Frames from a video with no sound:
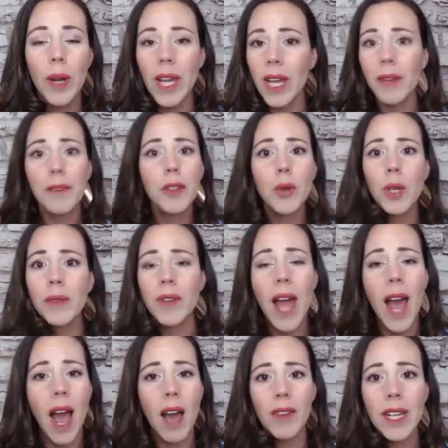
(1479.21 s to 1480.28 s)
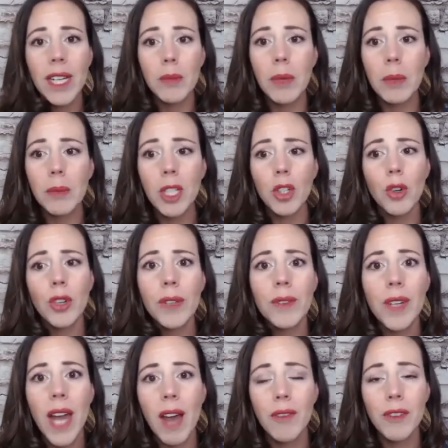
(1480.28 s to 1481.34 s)
If you even have any, maybe you don't even
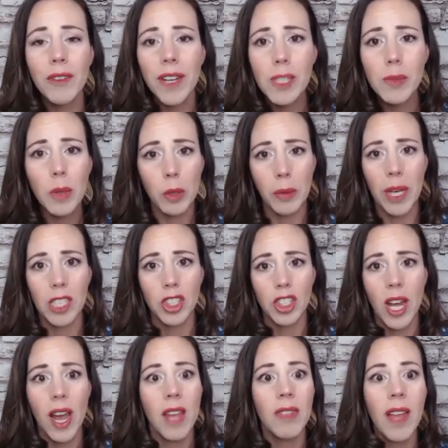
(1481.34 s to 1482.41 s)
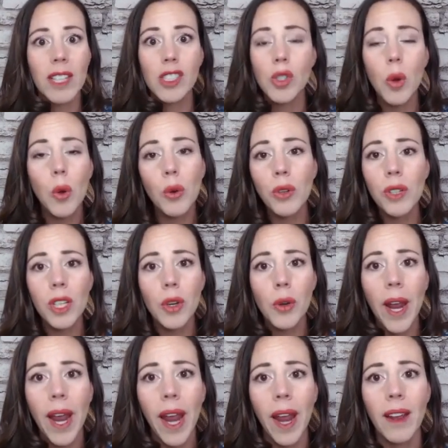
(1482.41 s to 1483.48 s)
have a Facebook page yet, and that's totally
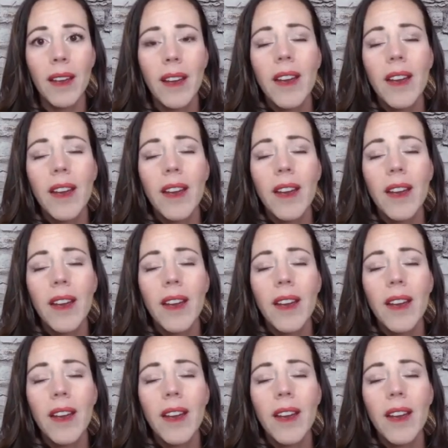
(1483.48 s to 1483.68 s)
okay.